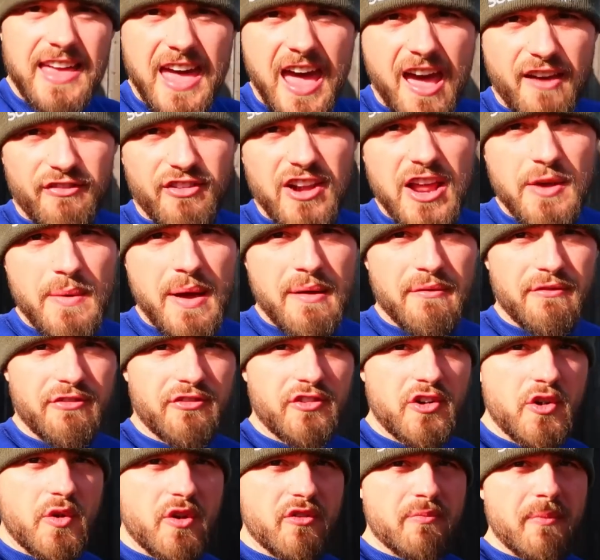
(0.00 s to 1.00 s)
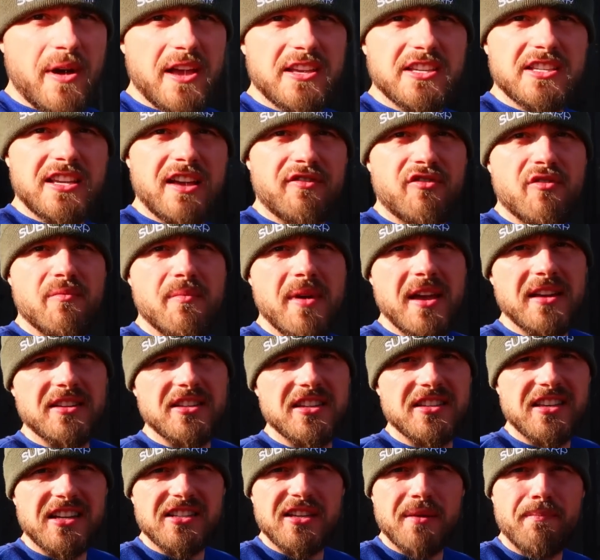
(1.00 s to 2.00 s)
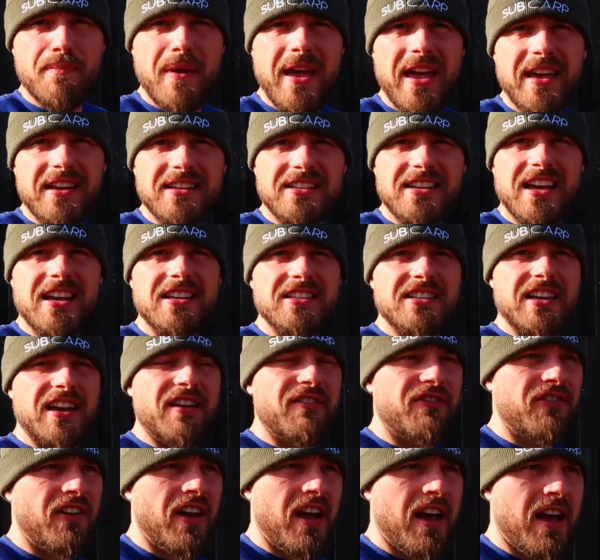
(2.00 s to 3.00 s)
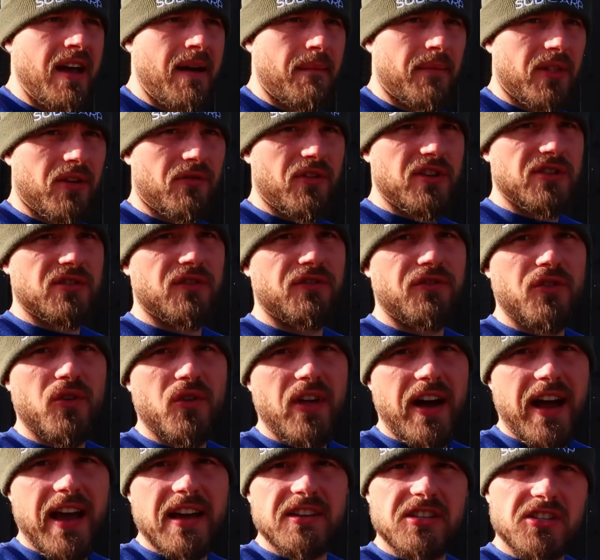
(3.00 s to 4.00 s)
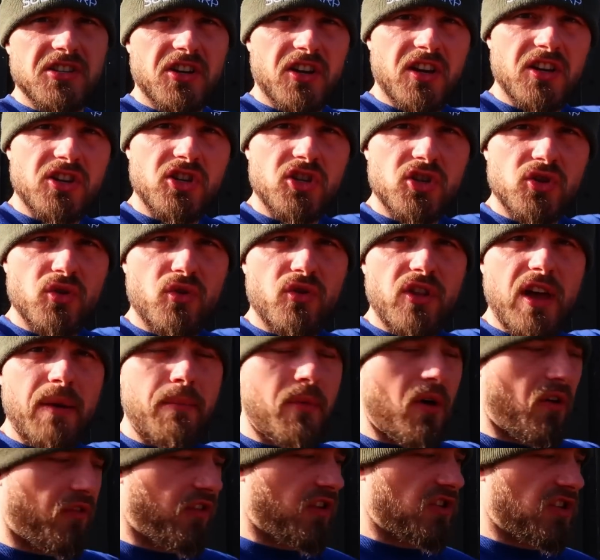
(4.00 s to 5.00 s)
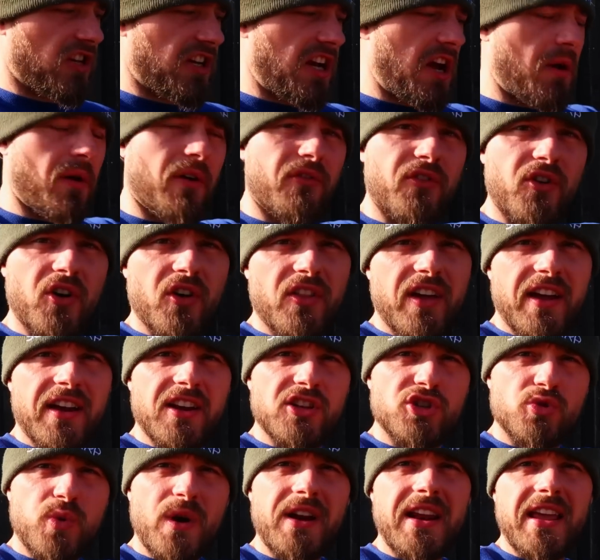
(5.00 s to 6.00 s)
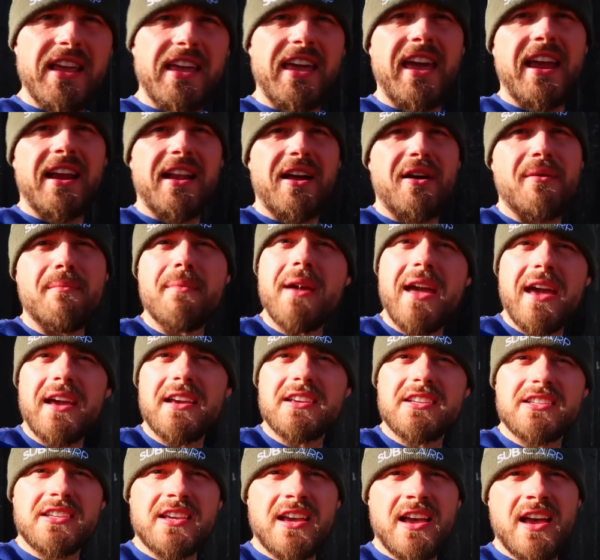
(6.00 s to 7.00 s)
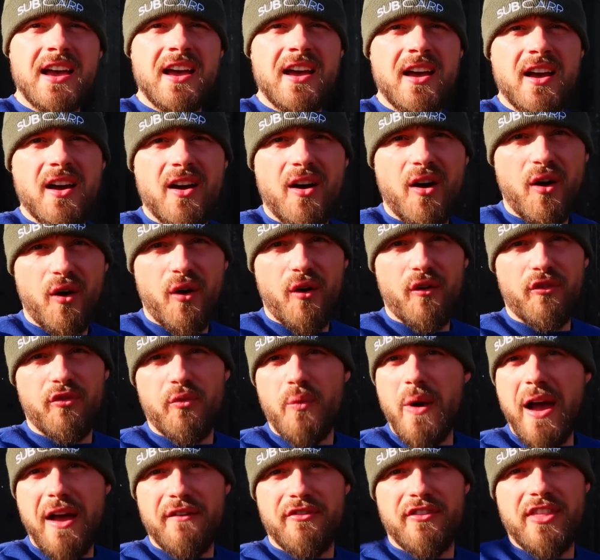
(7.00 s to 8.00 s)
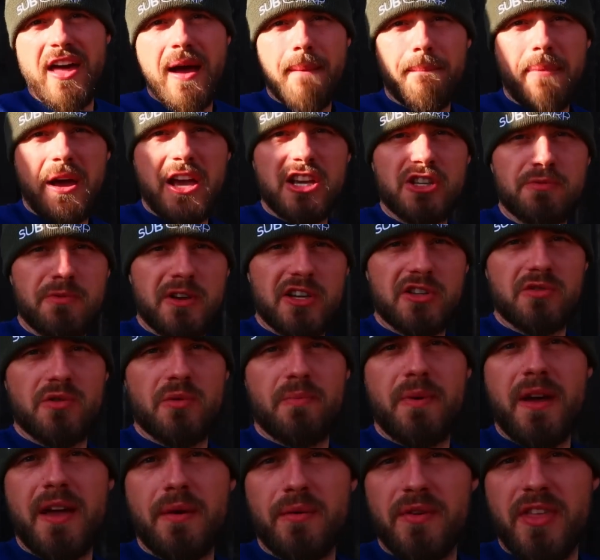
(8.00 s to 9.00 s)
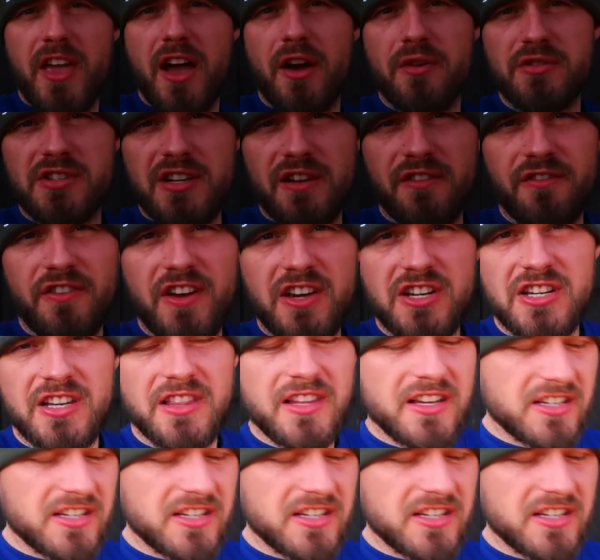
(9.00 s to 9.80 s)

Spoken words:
Carefully went through it. We've made 7 mixes. That's a bit excessive. But the reason for that is I can store them off because I know I've got then a 20 kilo mix of whatever that base mix will be, with the OG fish in